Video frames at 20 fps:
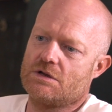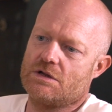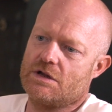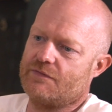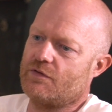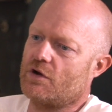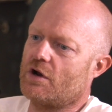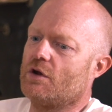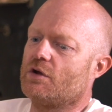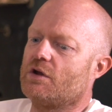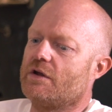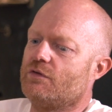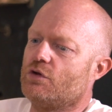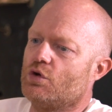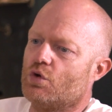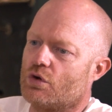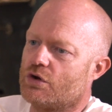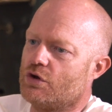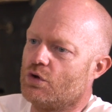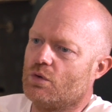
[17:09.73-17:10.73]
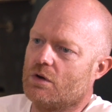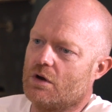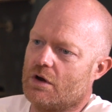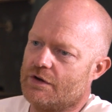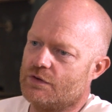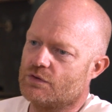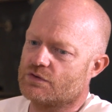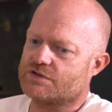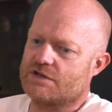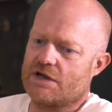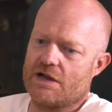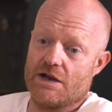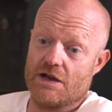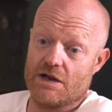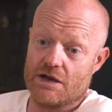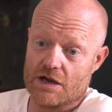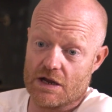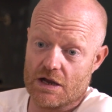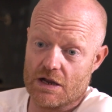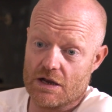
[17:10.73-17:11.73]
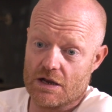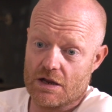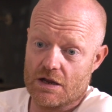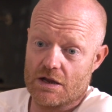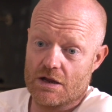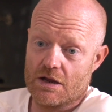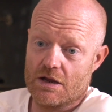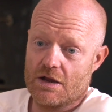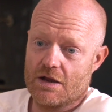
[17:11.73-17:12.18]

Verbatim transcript: Now, if I don't give you your cue line, you're standing there going,